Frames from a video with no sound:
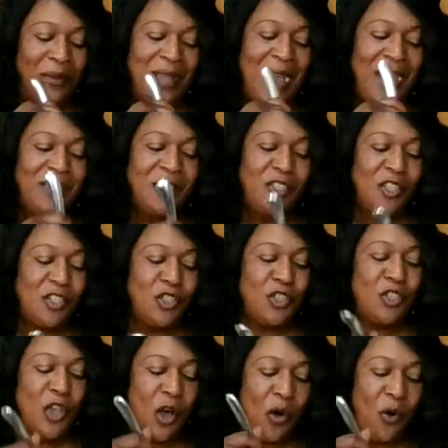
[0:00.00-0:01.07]
Guys, it is
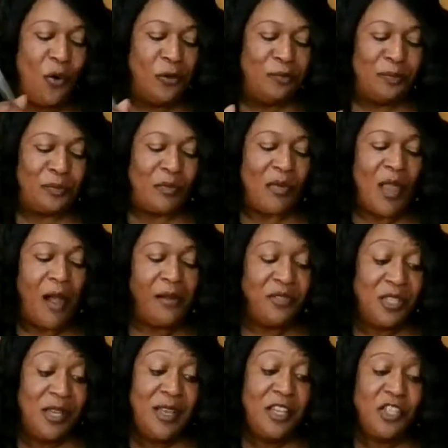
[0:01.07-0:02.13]
so
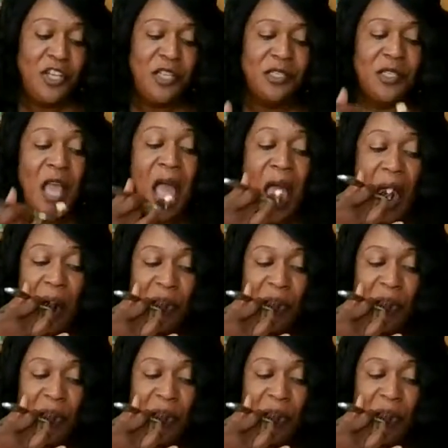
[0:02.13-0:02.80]
delicious.